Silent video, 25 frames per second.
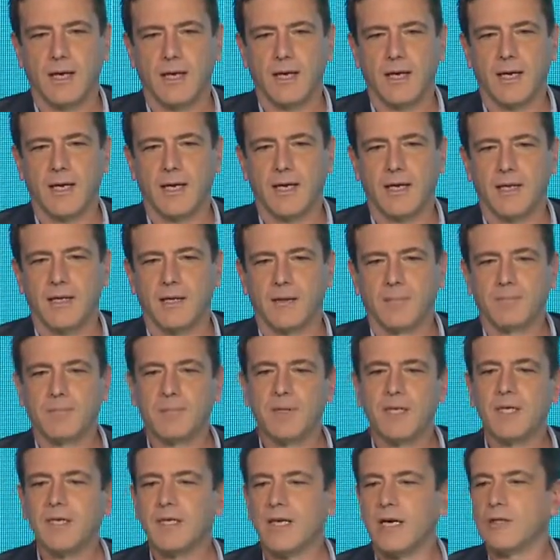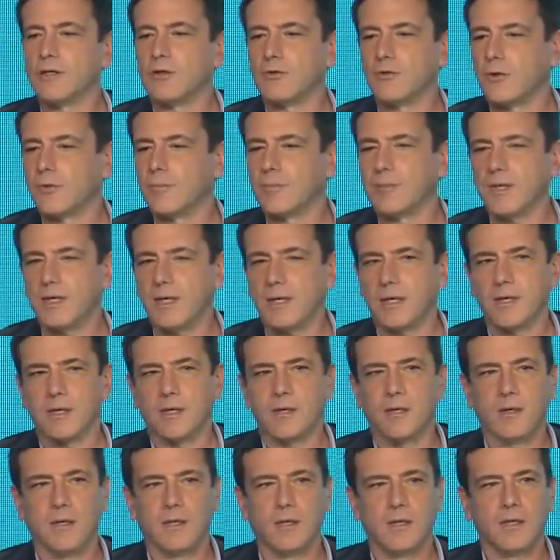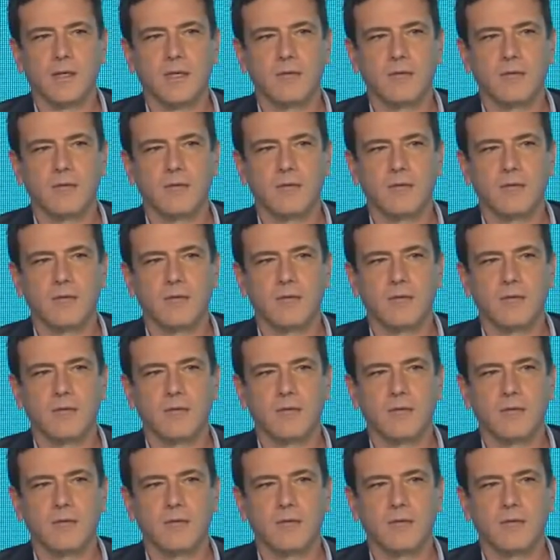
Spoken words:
And being a European,